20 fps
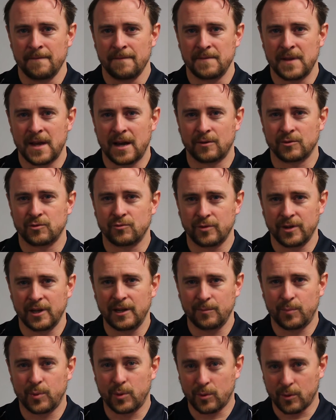Now it's
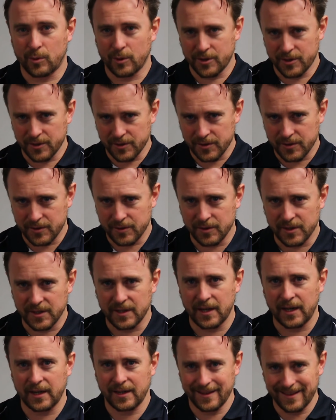really important to
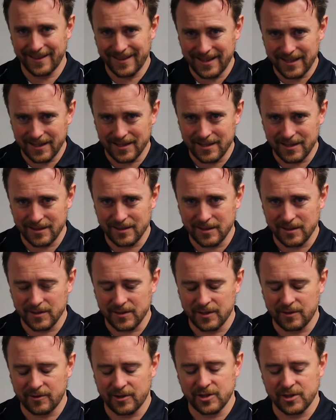take this into
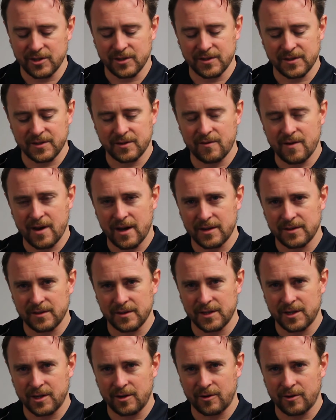consideration, the serratus
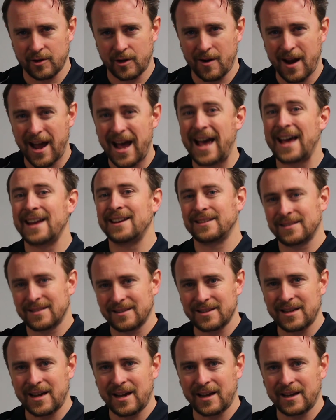anterior and its
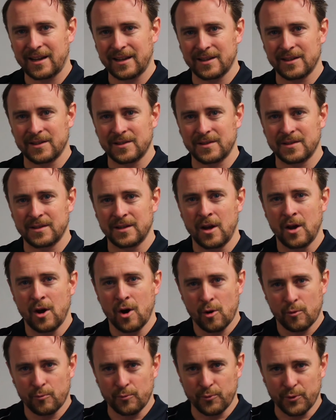antagonist
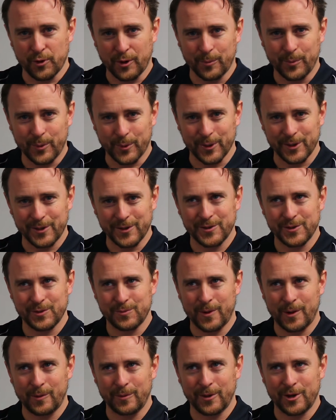rhomboid. This is
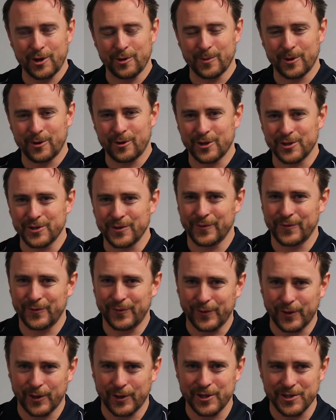where we come across the
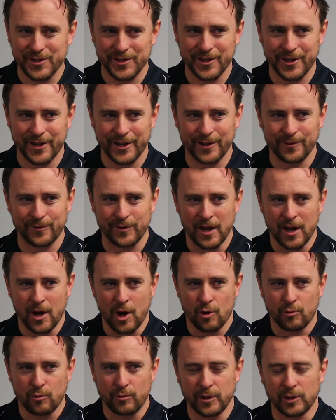first kind of
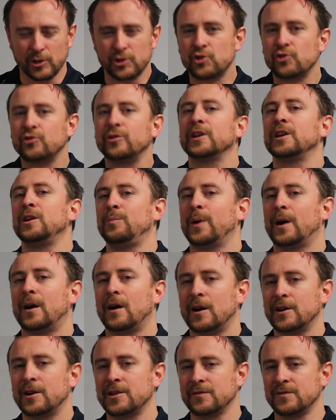real tricky
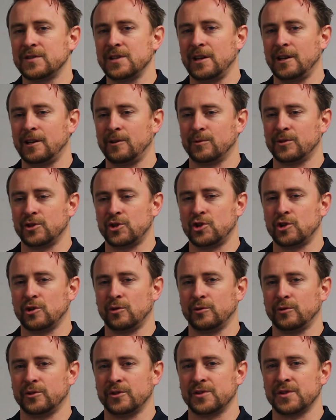part of dealing with the
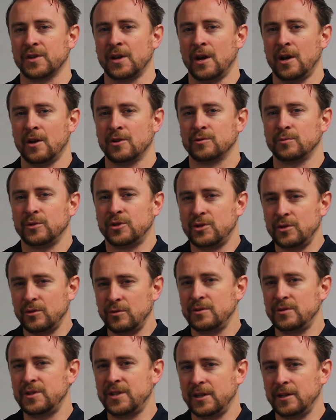shoulders. So when we
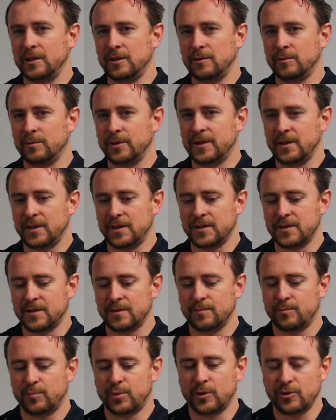do deal with
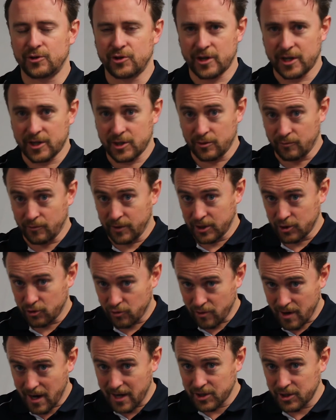this protraction
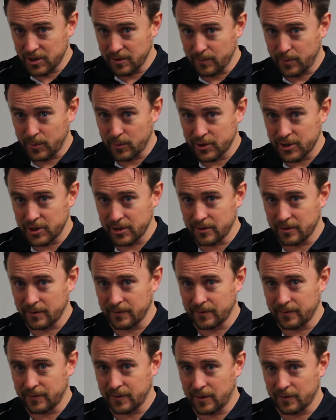retraction portion
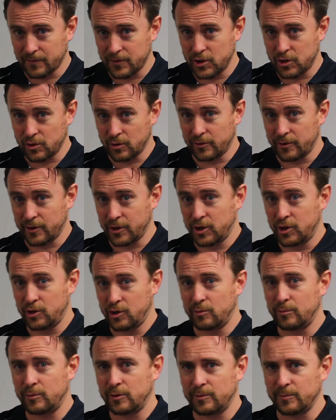of shoulder and
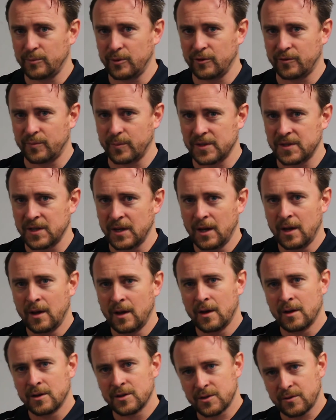humeral movement,
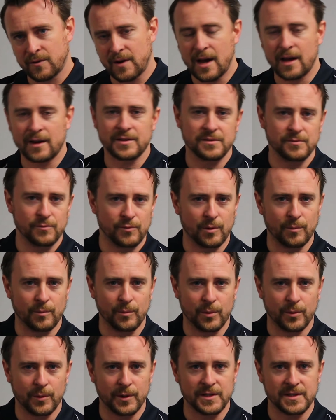serratus and
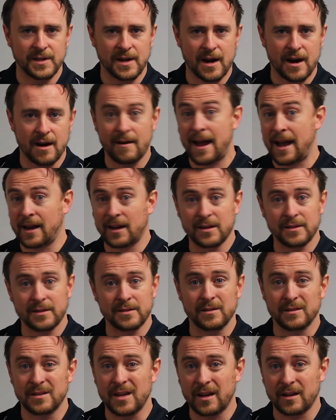rhomboids are agonist
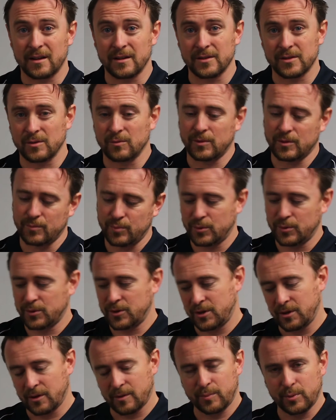antagonists. So one
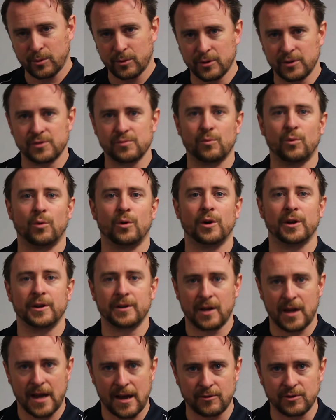pushes, the other pulls, one
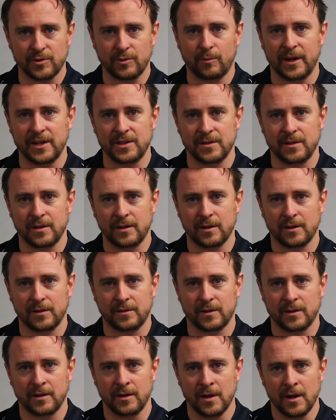counterweights the
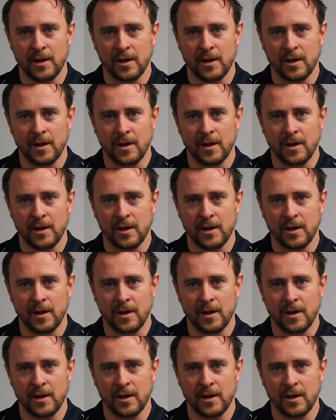other.